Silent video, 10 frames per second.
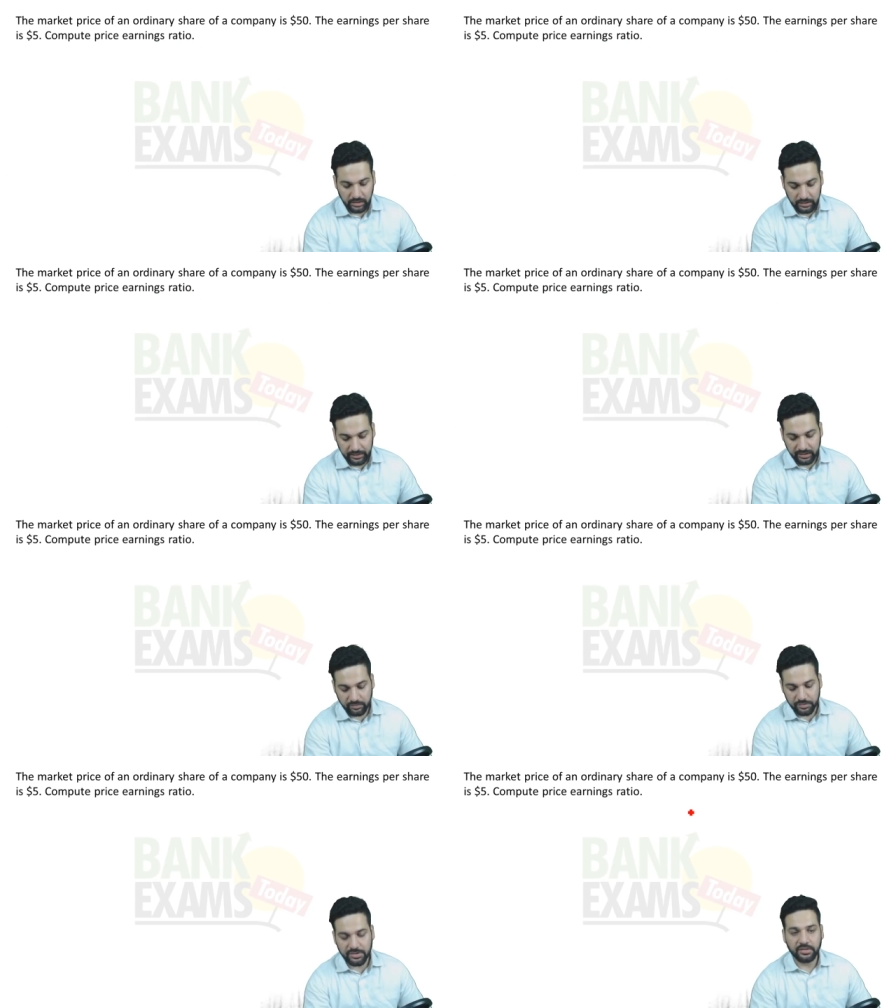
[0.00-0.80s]

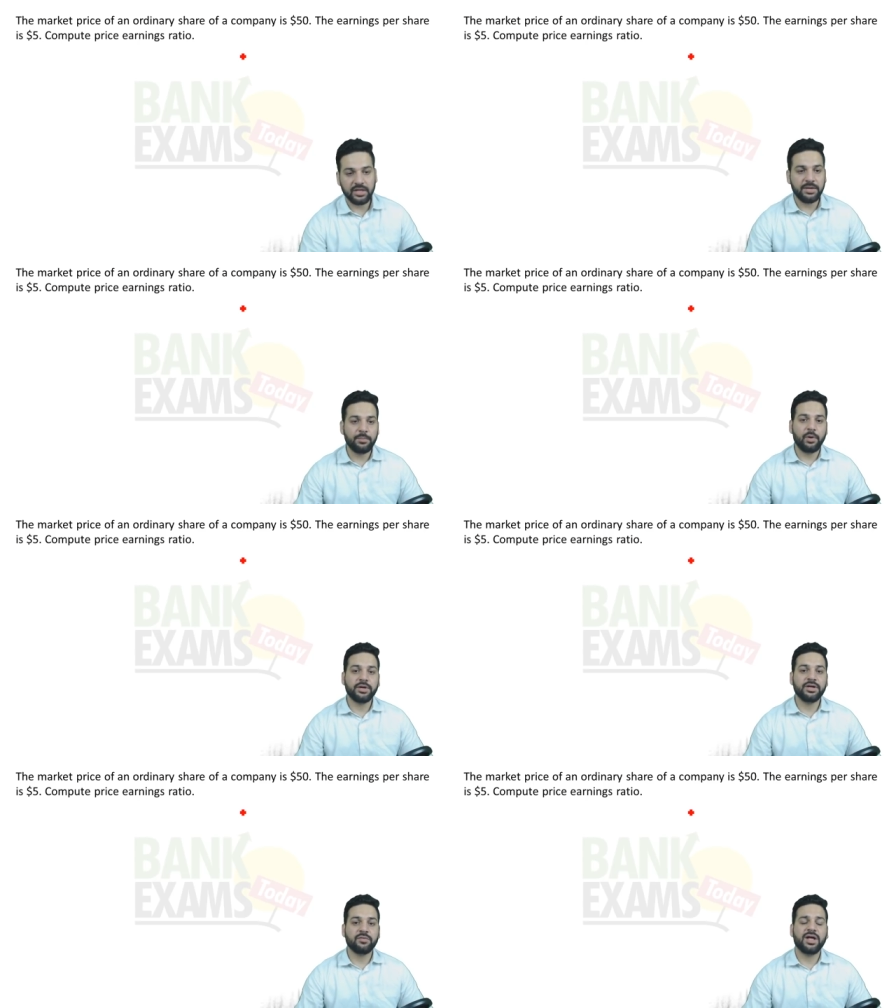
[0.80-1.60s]
next question the
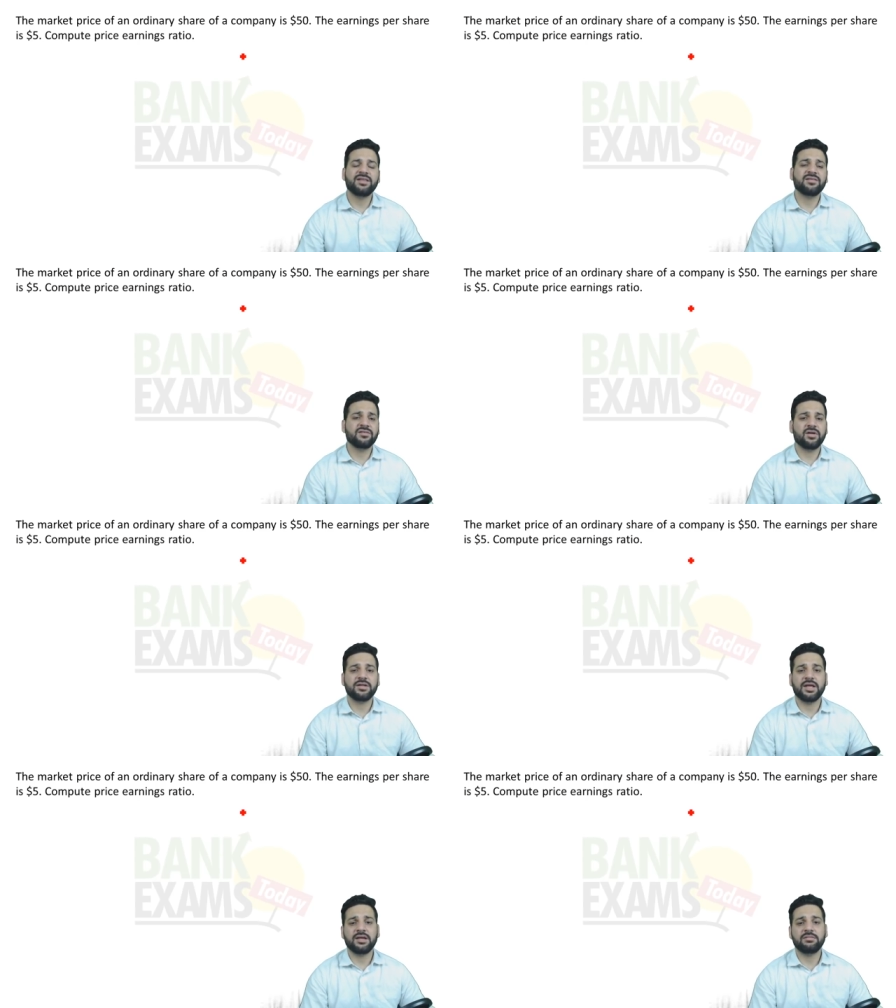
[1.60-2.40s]
important uh, this is
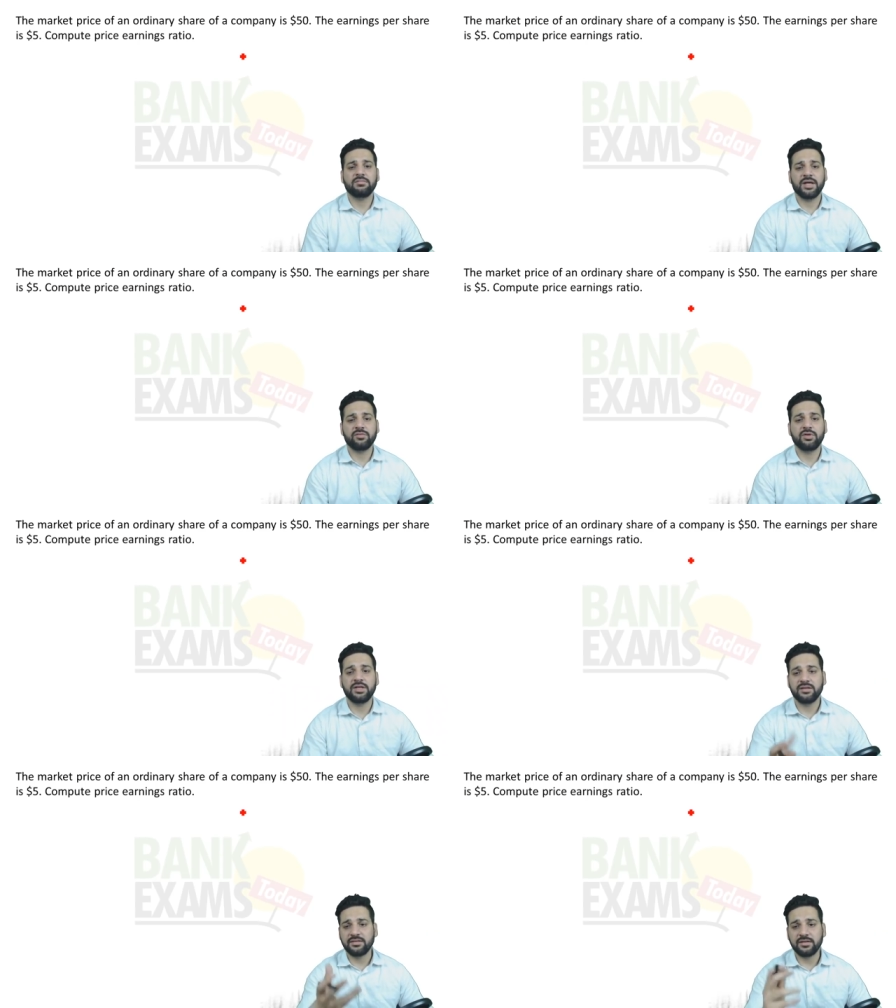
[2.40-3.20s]
not an
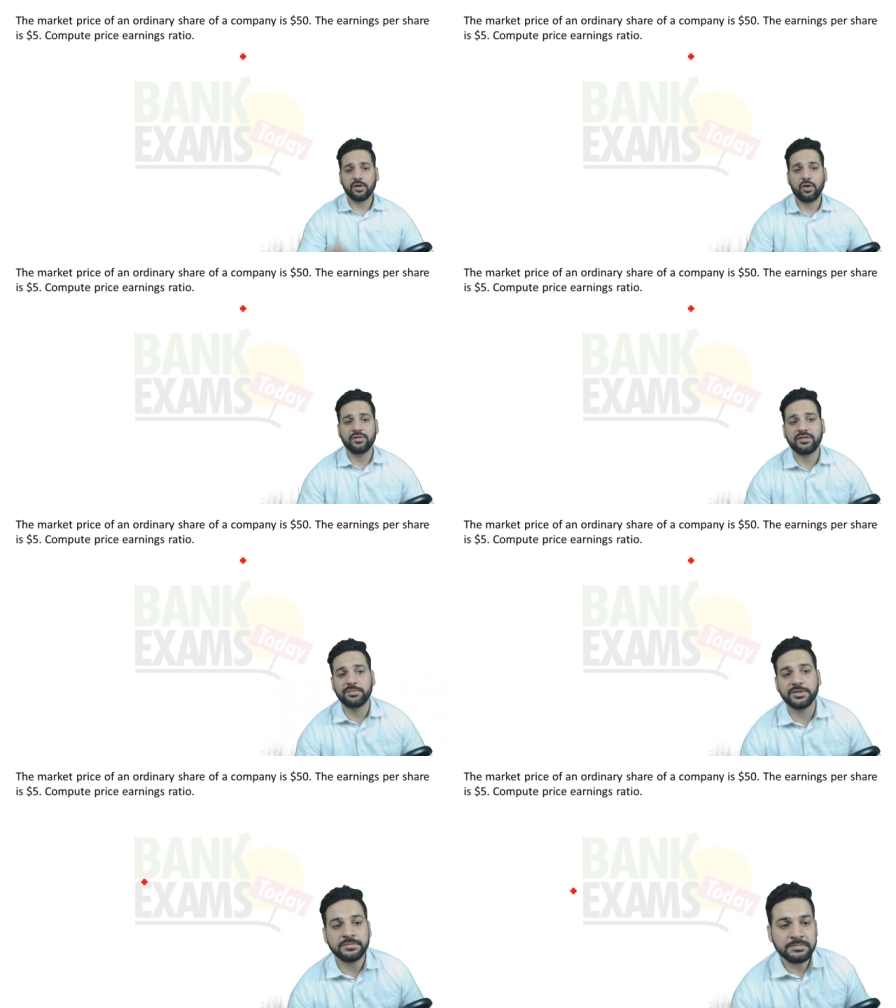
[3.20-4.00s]
actually this is the
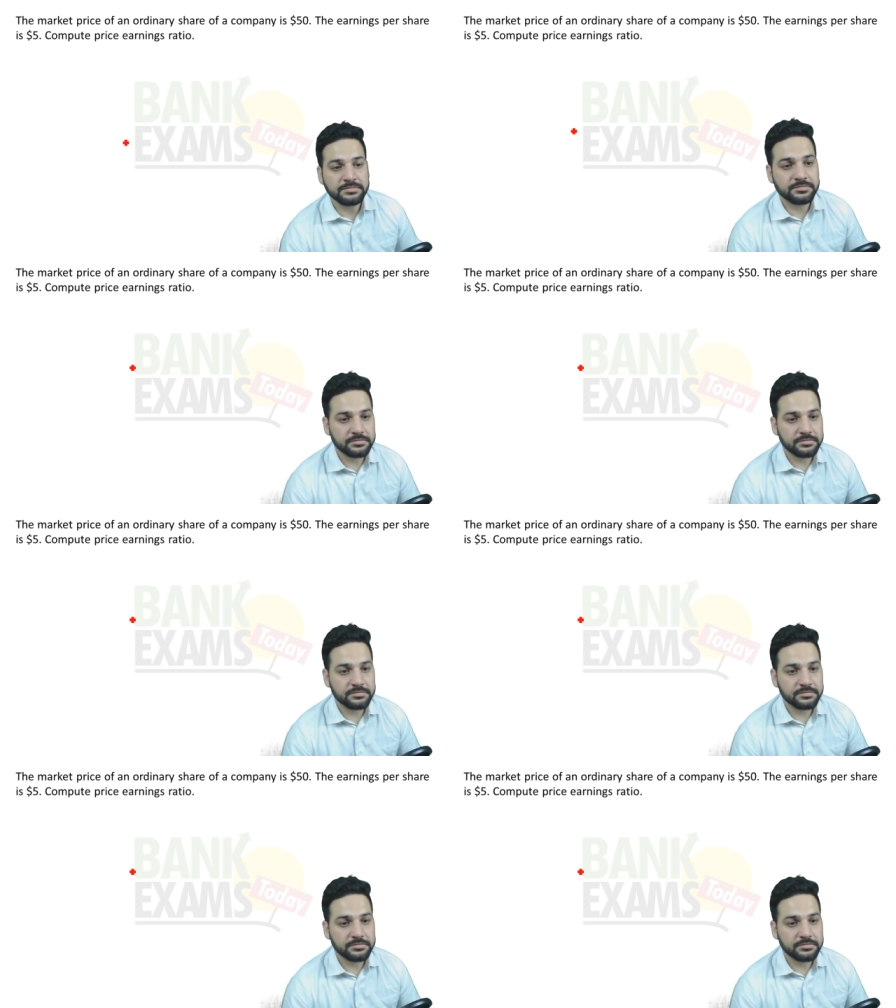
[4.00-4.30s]
concept